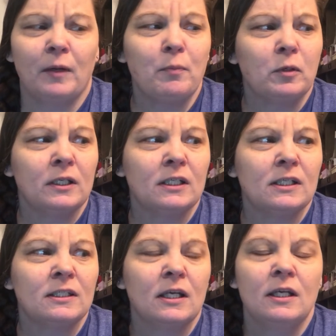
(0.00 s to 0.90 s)
My point
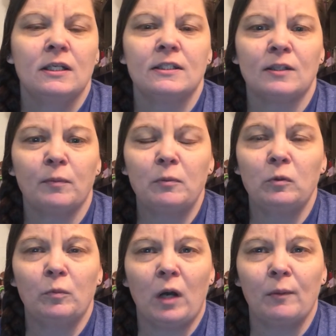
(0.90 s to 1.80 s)
is, some
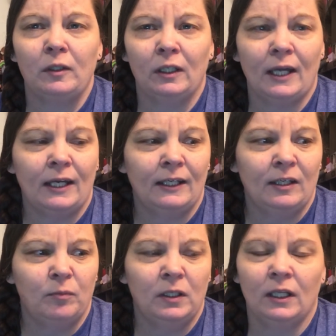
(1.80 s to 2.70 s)
people would probably look at
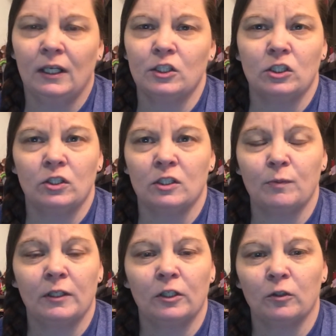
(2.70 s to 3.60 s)
it and be like, she's just
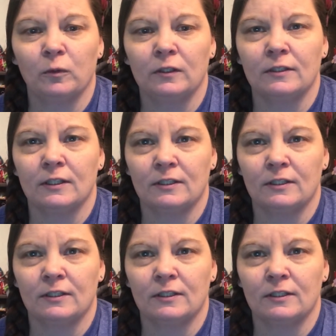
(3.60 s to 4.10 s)
spinning her wheels,